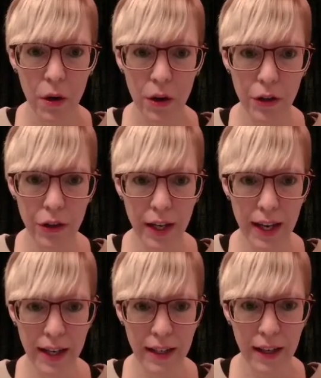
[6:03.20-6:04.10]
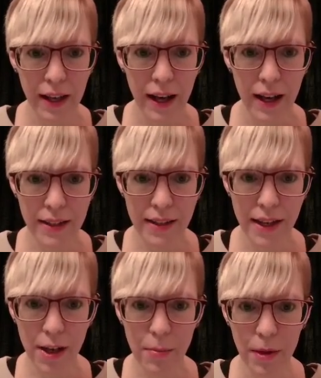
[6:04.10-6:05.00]
On create, I
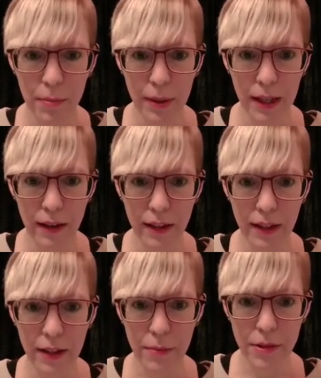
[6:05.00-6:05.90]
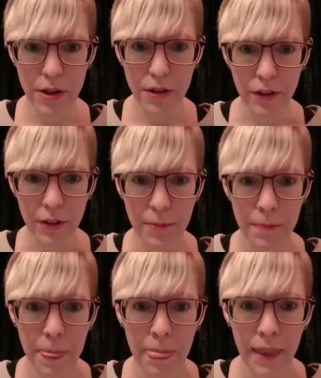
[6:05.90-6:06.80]
set up a BLE observer,